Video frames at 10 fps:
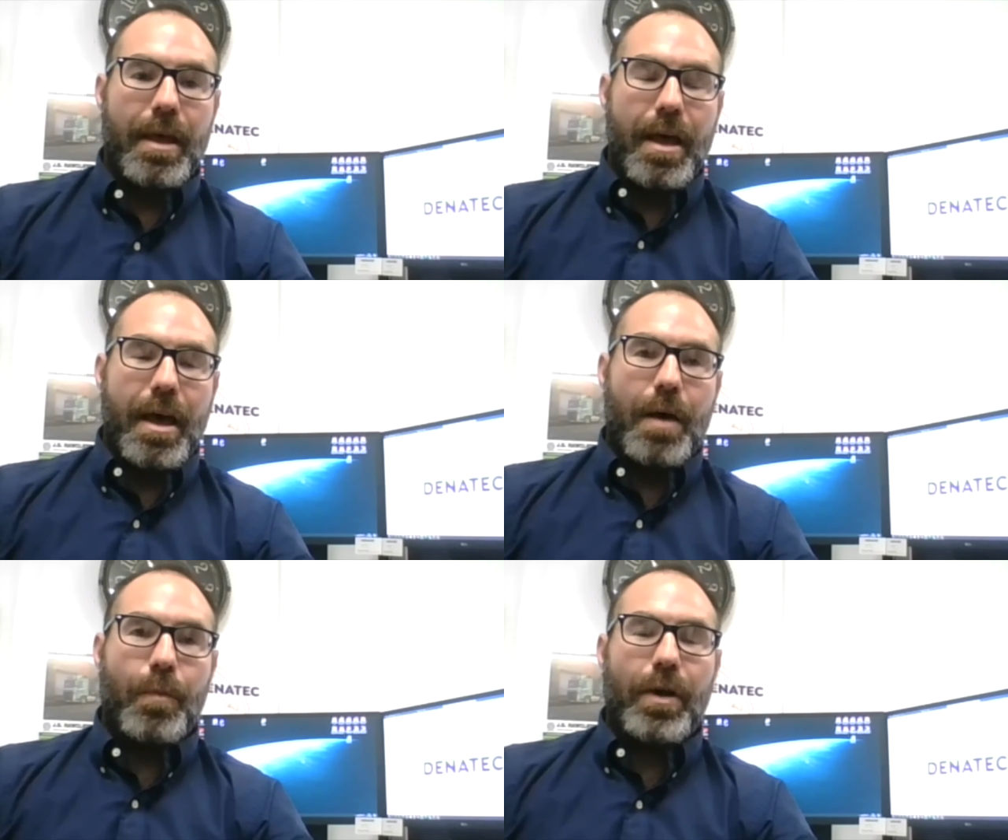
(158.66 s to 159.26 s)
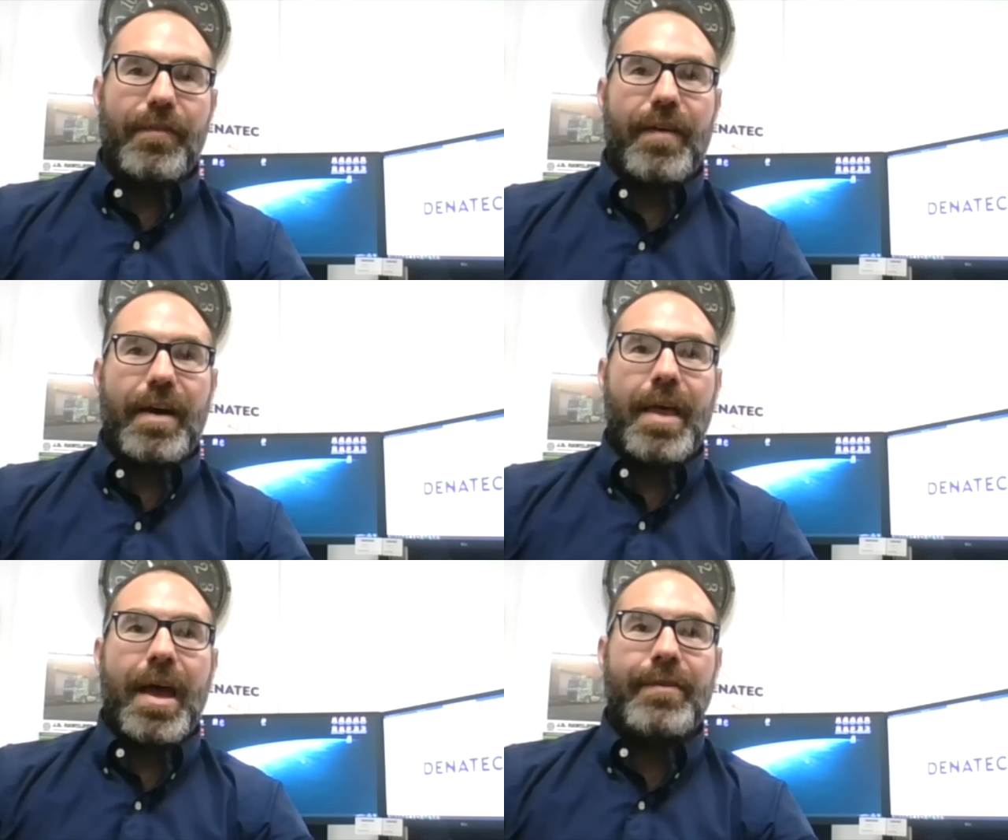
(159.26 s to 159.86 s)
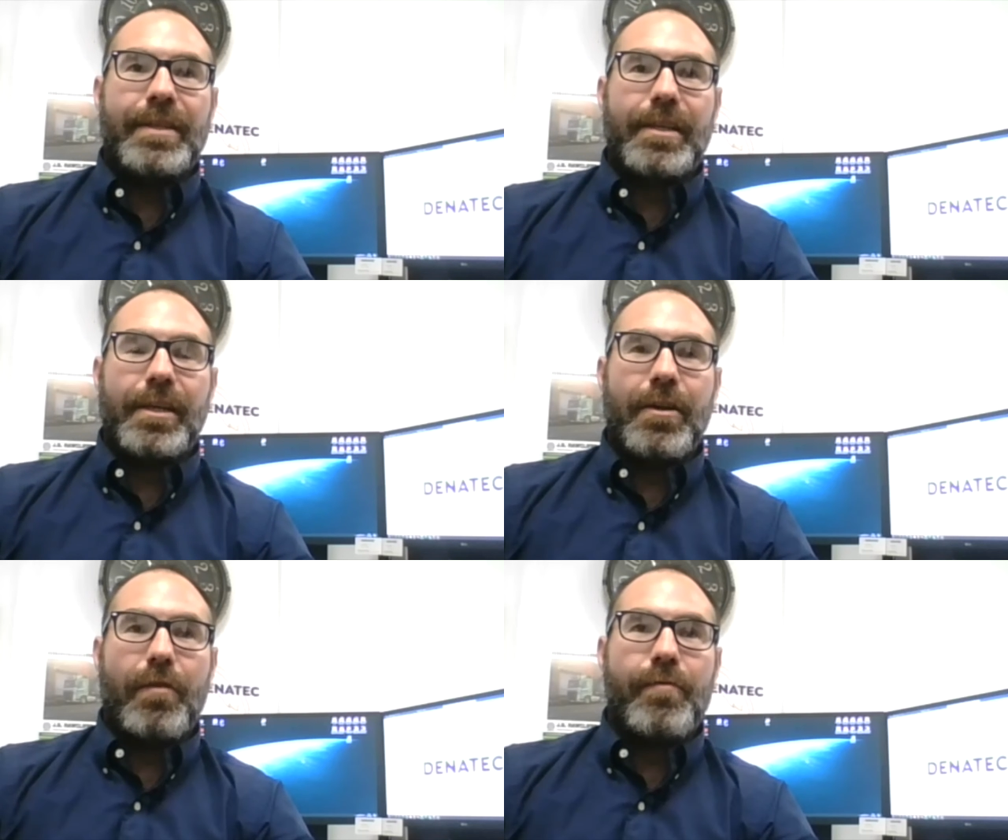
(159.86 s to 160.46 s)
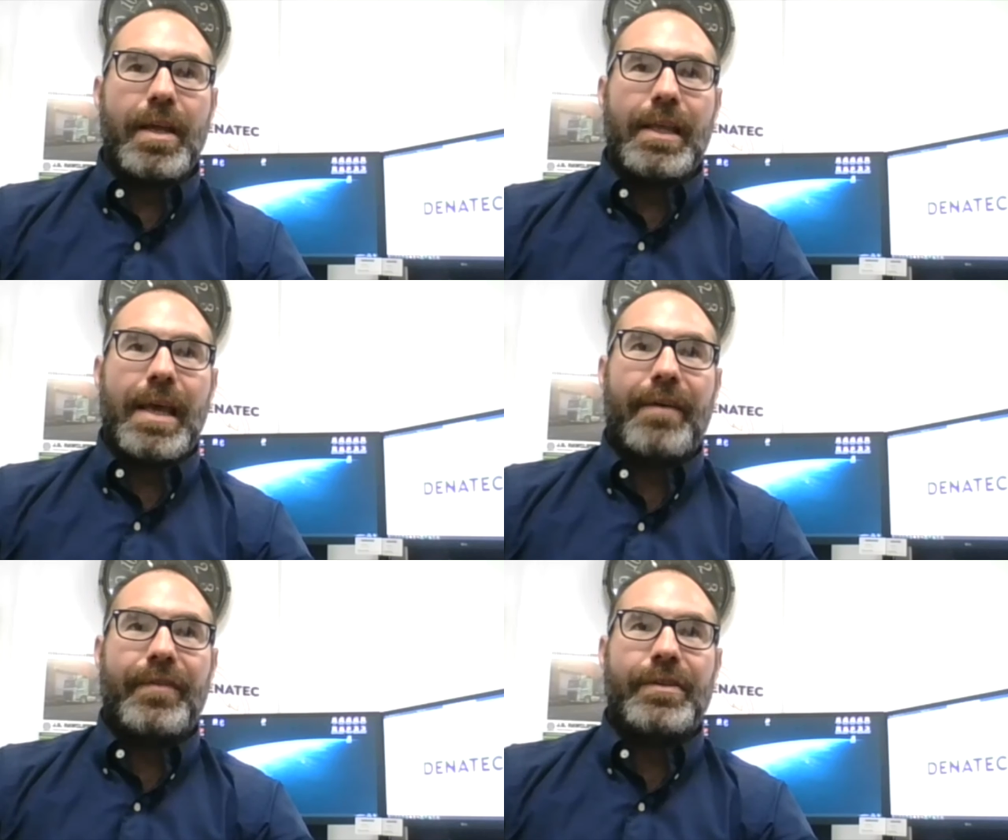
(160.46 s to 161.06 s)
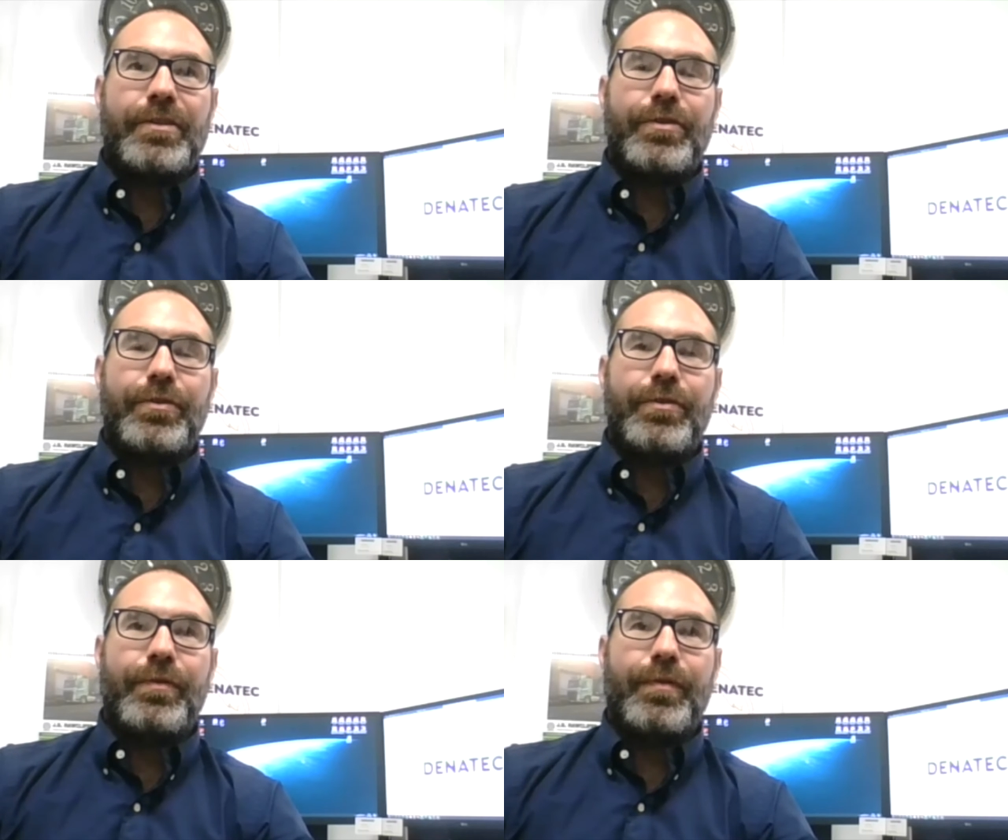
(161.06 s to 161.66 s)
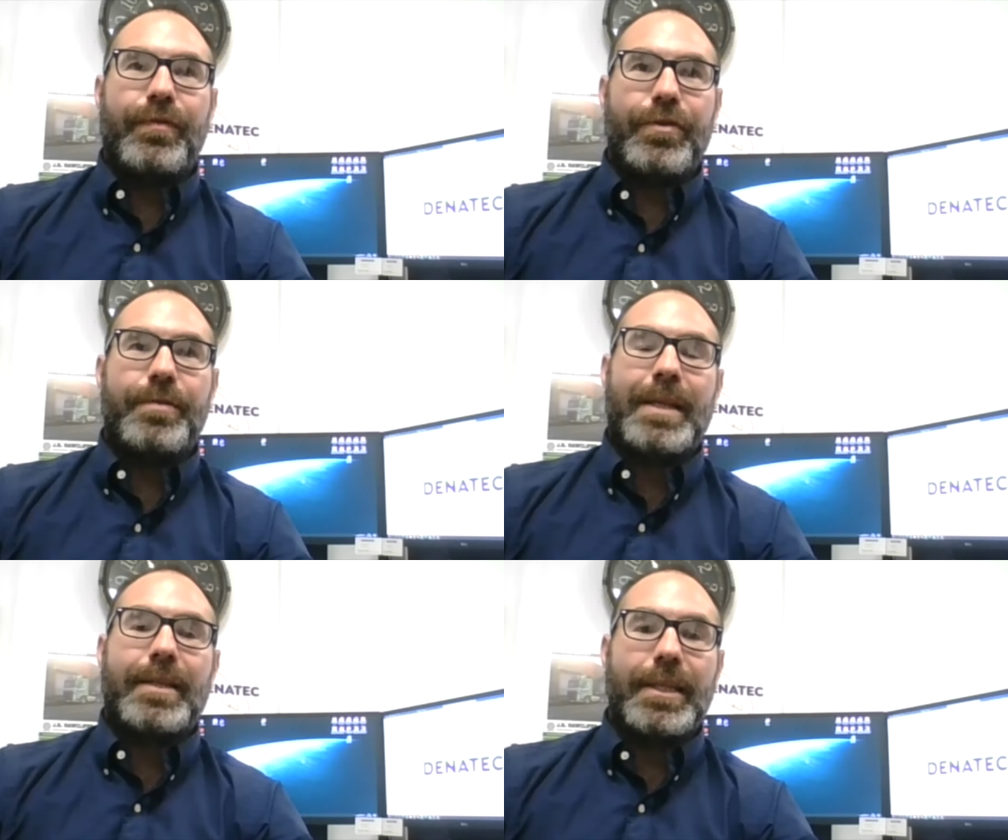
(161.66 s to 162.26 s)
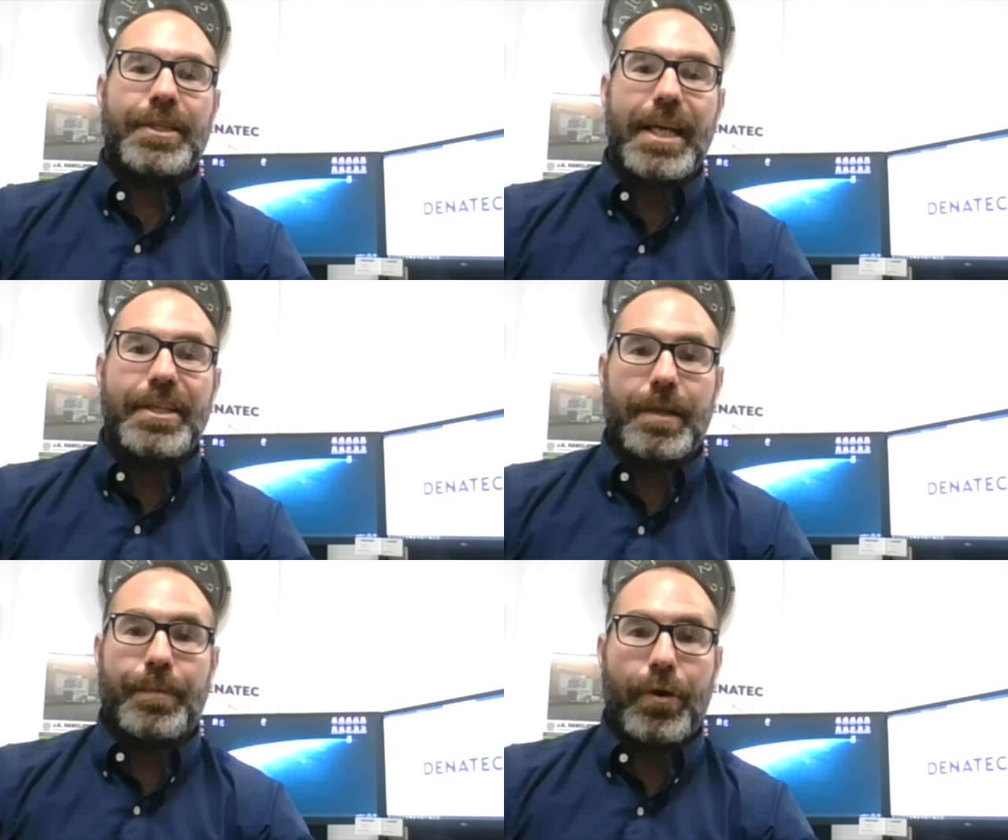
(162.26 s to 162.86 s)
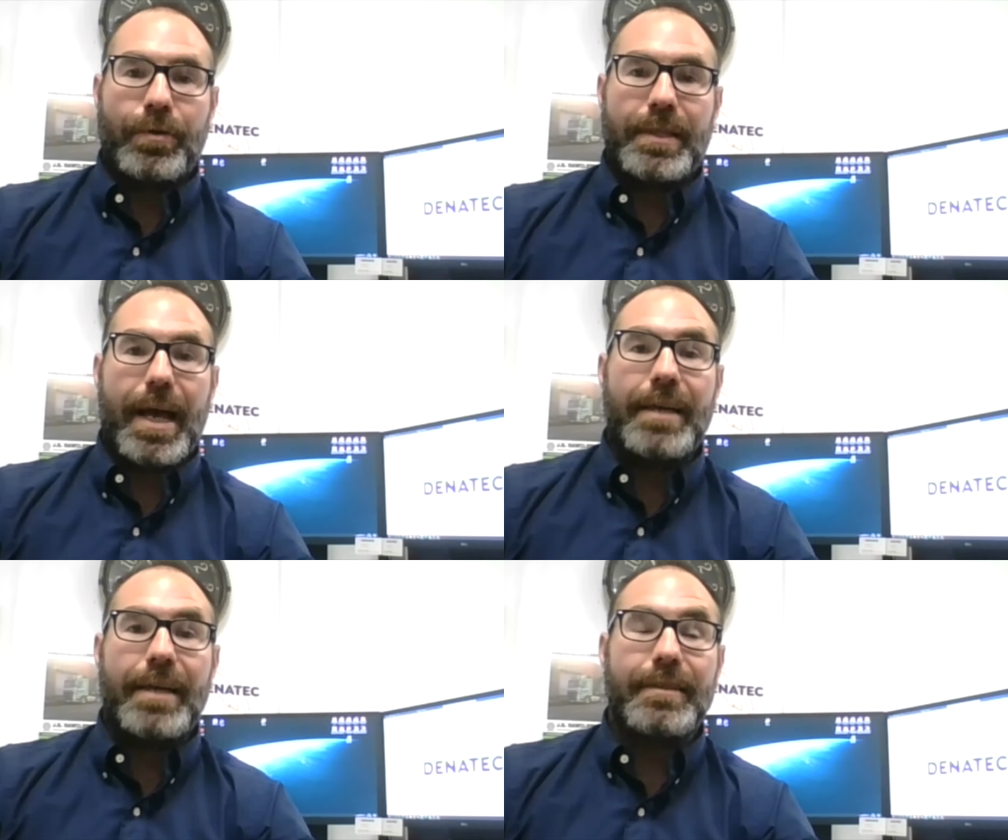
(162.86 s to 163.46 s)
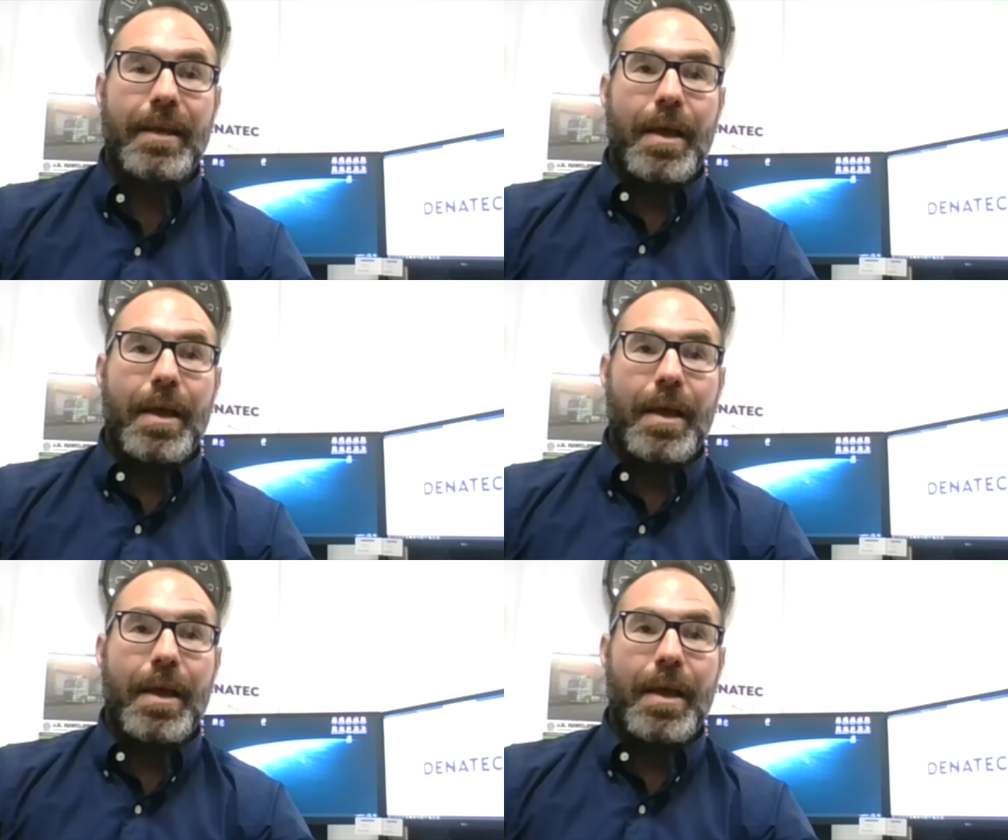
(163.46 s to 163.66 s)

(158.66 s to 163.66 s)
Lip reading: And what you find there is that you're not really having to fundamentally change the process,